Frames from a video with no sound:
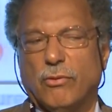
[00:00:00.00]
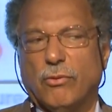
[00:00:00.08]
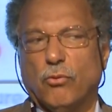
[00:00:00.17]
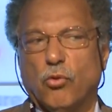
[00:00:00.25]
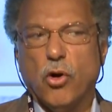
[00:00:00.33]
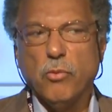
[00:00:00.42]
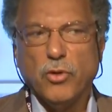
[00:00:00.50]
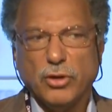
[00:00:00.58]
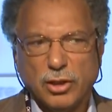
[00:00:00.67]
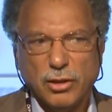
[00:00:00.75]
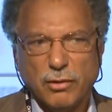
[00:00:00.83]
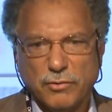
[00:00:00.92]
warm
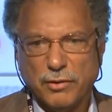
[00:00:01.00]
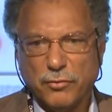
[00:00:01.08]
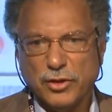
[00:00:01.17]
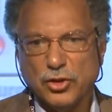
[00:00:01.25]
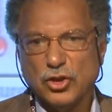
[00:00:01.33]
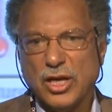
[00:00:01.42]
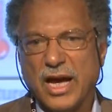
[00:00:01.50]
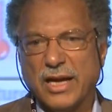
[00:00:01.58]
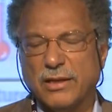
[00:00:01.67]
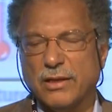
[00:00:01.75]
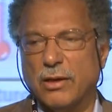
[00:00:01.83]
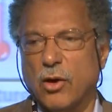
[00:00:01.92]
water loving fish
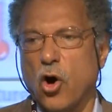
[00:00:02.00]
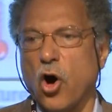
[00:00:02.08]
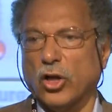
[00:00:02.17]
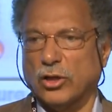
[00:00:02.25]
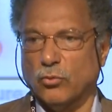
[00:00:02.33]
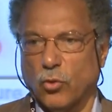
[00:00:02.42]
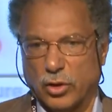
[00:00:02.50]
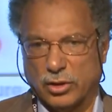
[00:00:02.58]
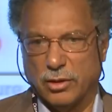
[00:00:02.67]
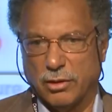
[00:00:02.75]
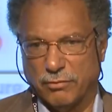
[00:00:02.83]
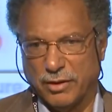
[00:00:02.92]
and hot water
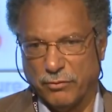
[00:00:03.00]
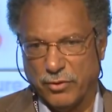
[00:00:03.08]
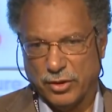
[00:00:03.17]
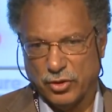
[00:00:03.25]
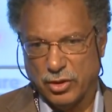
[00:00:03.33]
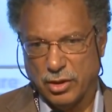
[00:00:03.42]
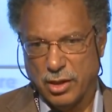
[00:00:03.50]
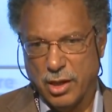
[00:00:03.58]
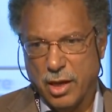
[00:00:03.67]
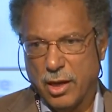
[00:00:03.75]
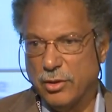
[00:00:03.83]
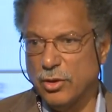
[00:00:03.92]
loving fish.
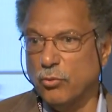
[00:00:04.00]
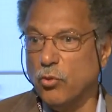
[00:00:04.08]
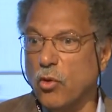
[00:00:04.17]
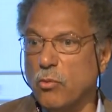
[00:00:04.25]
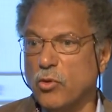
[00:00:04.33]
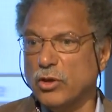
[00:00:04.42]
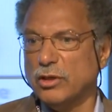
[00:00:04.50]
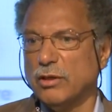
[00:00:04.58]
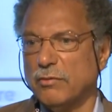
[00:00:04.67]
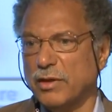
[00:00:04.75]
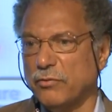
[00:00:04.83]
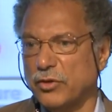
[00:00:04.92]
The warm water
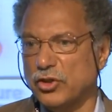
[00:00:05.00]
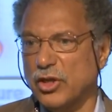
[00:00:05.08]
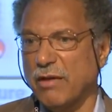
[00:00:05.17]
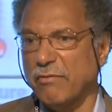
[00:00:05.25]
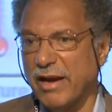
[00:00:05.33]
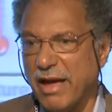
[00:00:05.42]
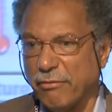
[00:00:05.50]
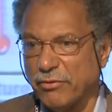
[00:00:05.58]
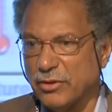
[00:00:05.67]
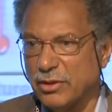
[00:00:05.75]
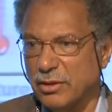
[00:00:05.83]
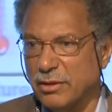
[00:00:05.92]
loving fish have
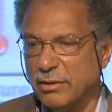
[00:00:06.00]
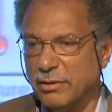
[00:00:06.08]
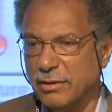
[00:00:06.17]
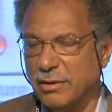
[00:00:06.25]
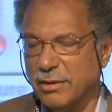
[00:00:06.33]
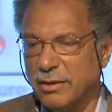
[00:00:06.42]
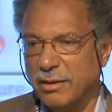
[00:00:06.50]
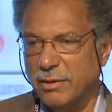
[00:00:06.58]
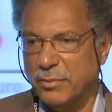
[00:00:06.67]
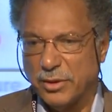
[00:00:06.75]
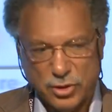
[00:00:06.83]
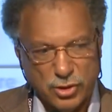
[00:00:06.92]
left
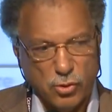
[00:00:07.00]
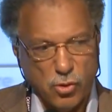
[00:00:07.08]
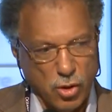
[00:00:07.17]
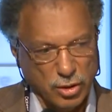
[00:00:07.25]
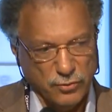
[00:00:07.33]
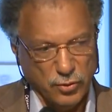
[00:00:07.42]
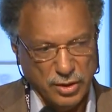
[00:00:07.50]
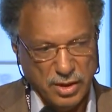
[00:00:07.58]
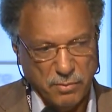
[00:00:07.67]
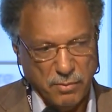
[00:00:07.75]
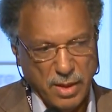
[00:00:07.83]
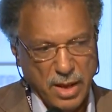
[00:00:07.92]
because it's too hot for them.
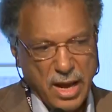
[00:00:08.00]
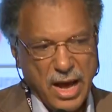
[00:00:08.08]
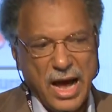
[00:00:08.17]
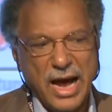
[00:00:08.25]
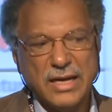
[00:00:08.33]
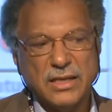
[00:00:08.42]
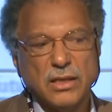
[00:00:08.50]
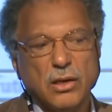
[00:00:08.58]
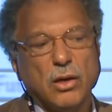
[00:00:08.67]
And